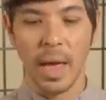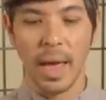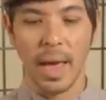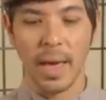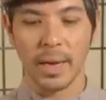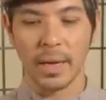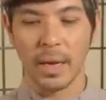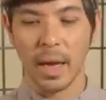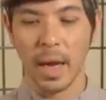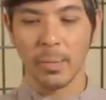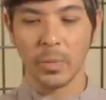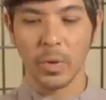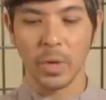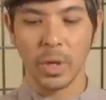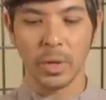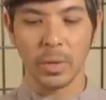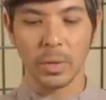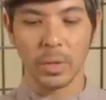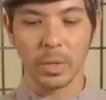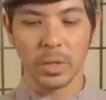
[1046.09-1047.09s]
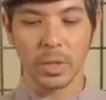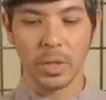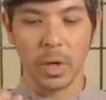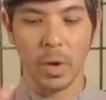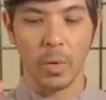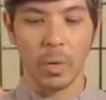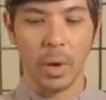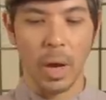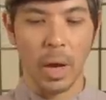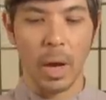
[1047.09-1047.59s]
And I'm gonna,
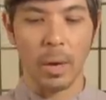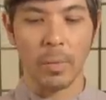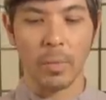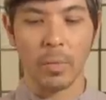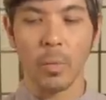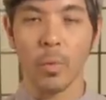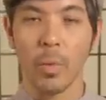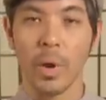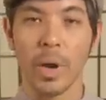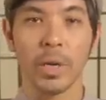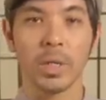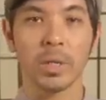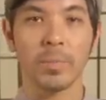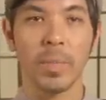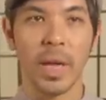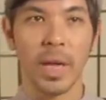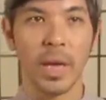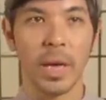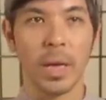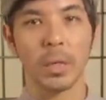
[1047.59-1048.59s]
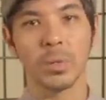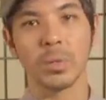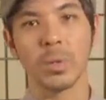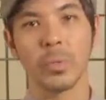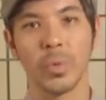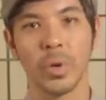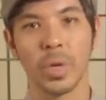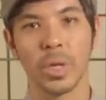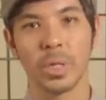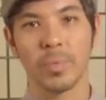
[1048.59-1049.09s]
so where is my handle
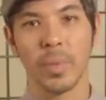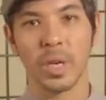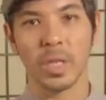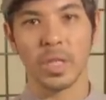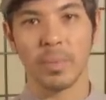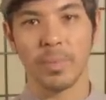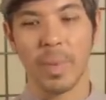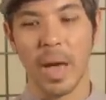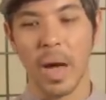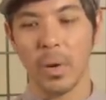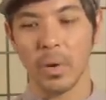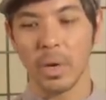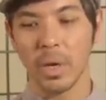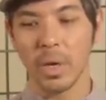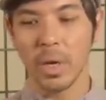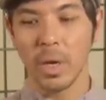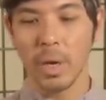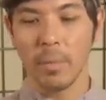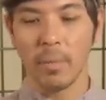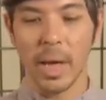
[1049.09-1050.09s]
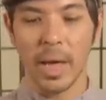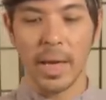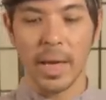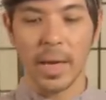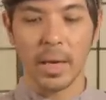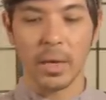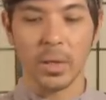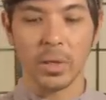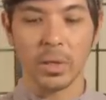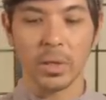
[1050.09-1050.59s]
and where is my spout? My
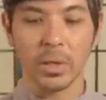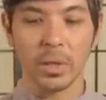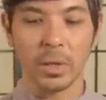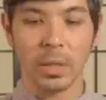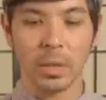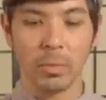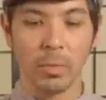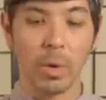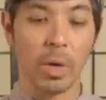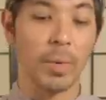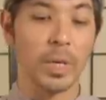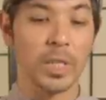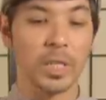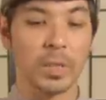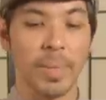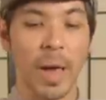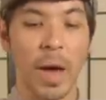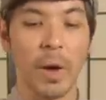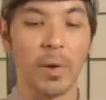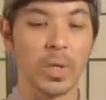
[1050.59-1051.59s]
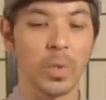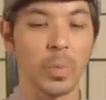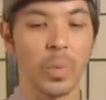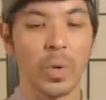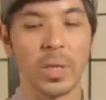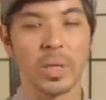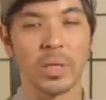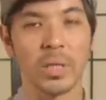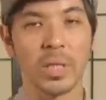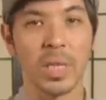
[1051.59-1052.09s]
handle, well, my spout is
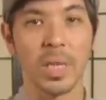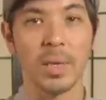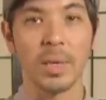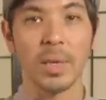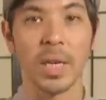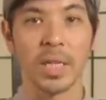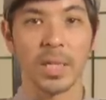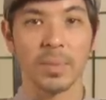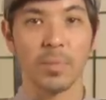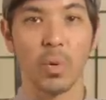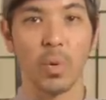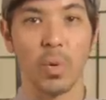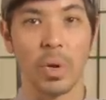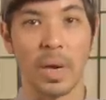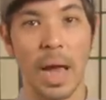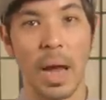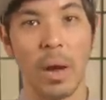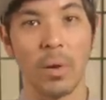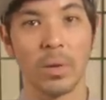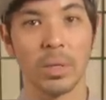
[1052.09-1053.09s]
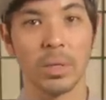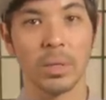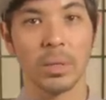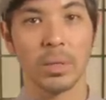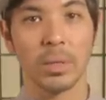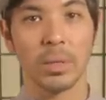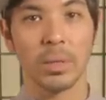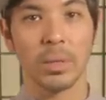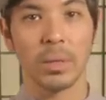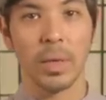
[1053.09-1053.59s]
where the tea gets poured out
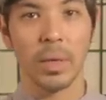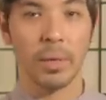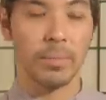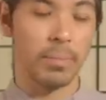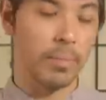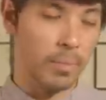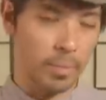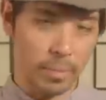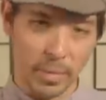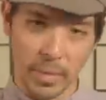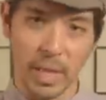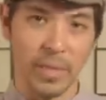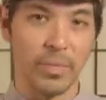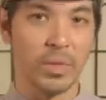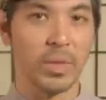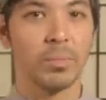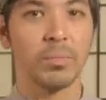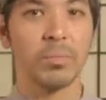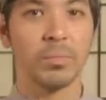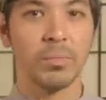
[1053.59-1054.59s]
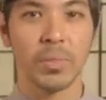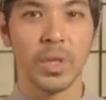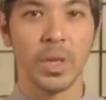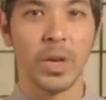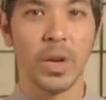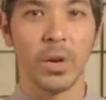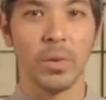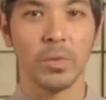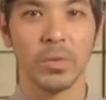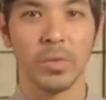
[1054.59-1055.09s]
even you
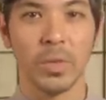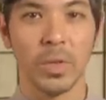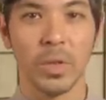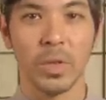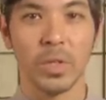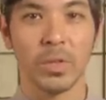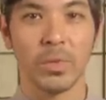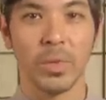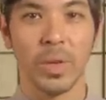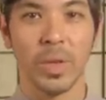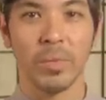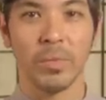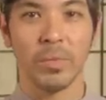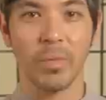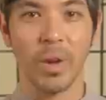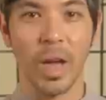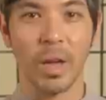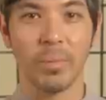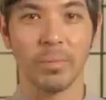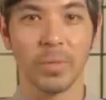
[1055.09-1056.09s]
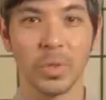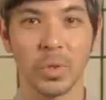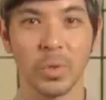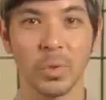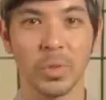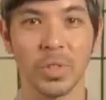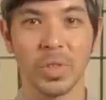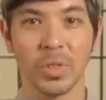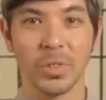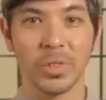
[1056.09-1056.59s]
know nursery rhyme
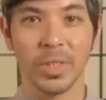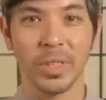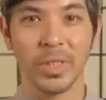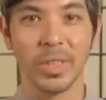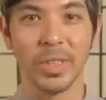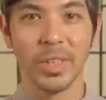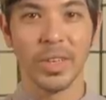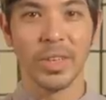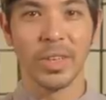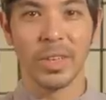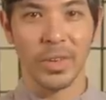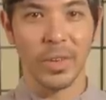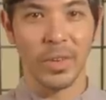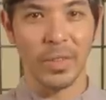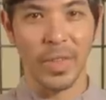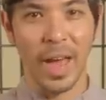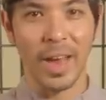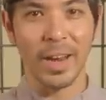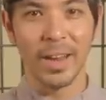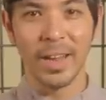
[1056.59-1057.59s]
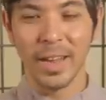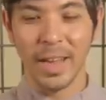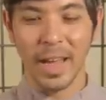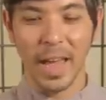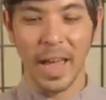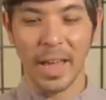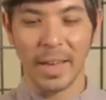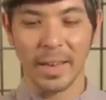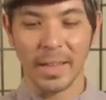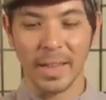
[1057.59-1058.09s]
school children know that
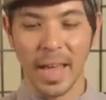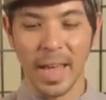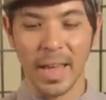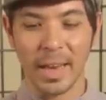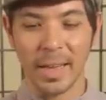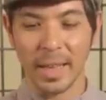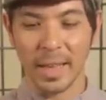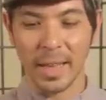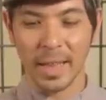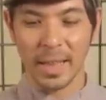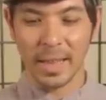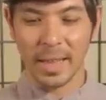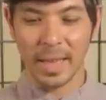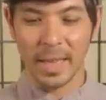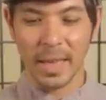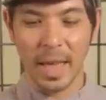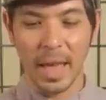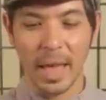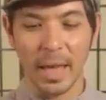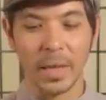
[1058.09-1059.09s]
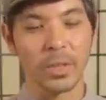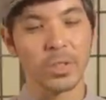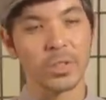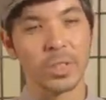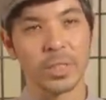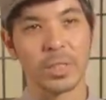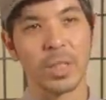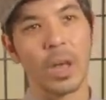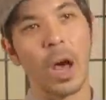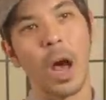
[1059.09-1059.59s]
and then the handle
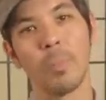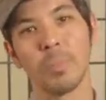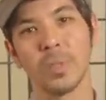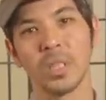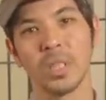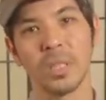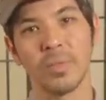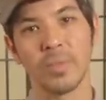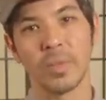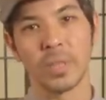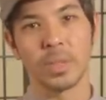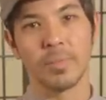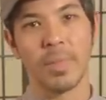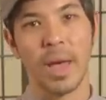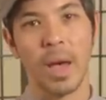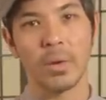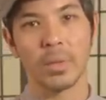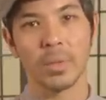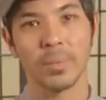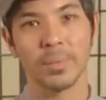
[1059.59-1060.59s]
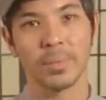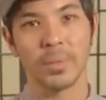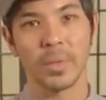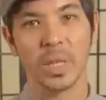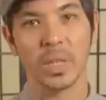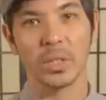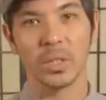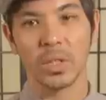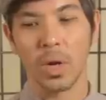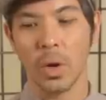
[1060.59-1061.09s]
is the opposite of the spout
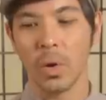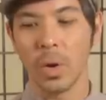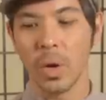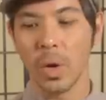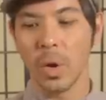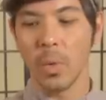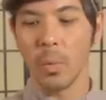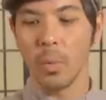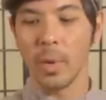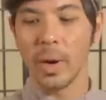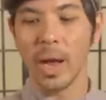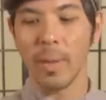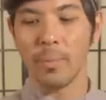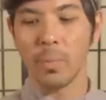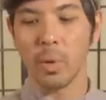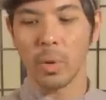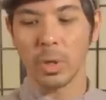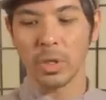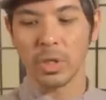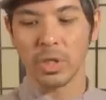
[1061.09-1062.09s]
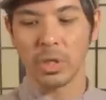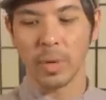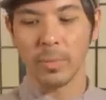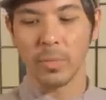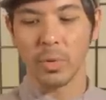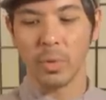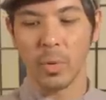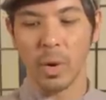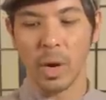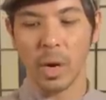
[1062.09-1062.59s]
and so when I pour Sheng
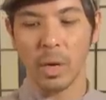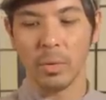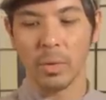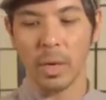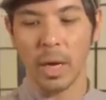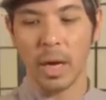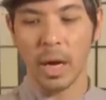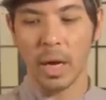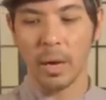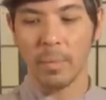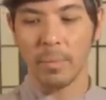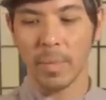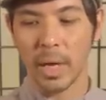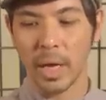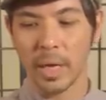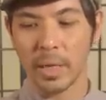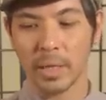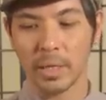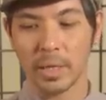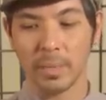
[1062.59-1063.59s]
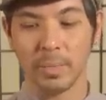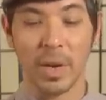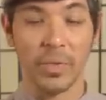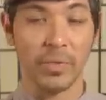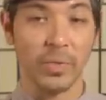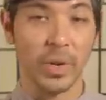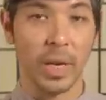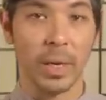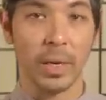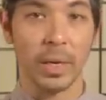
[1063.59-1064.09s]
Pu'er, um, and this is my
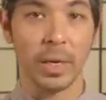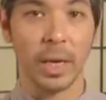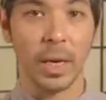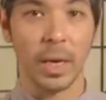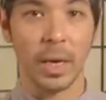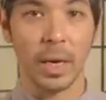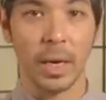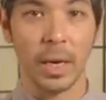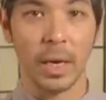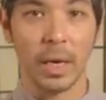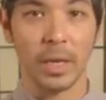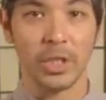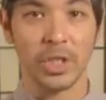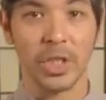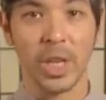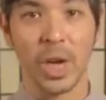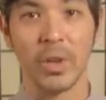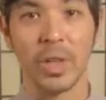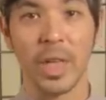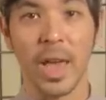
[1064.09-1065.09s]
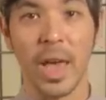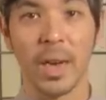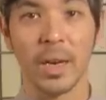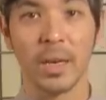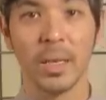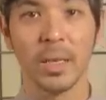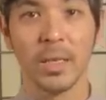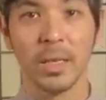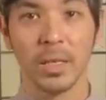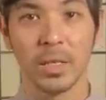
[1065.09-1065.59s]
friend uh, uh, Xiao
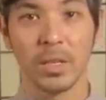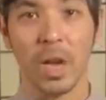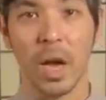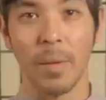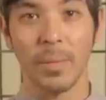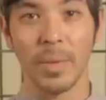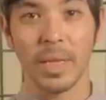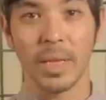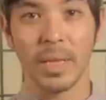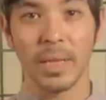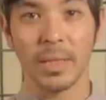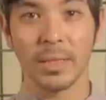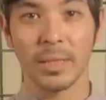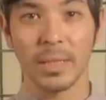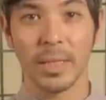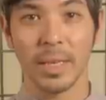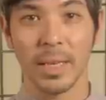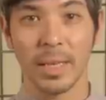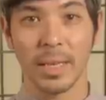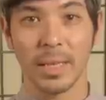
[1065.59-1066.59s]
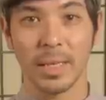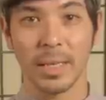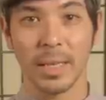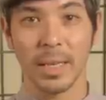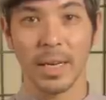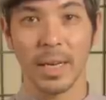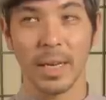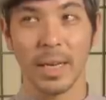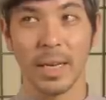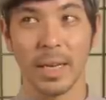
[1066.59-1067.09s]
Yan taught me this in,
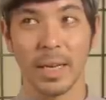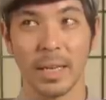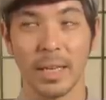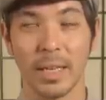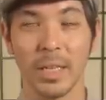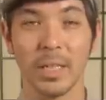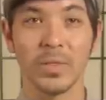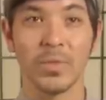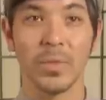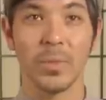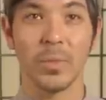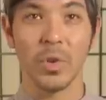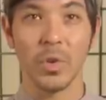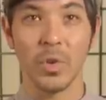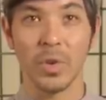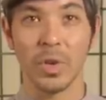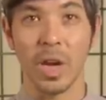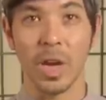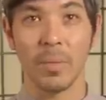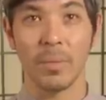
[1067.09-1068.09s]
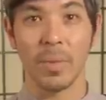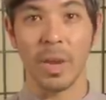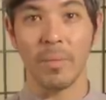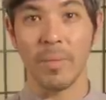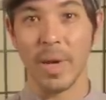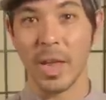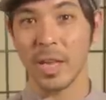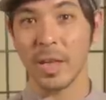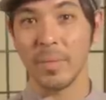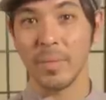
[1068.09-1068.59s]
uh, he's from Hunan, but I
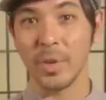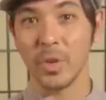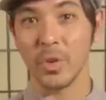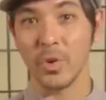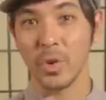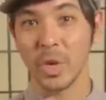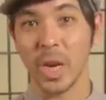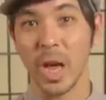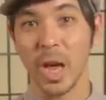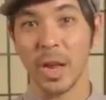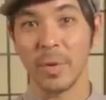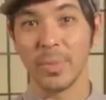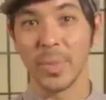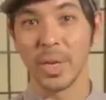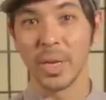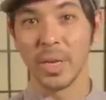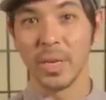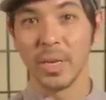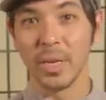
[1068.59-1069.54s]
met him in Yunnan.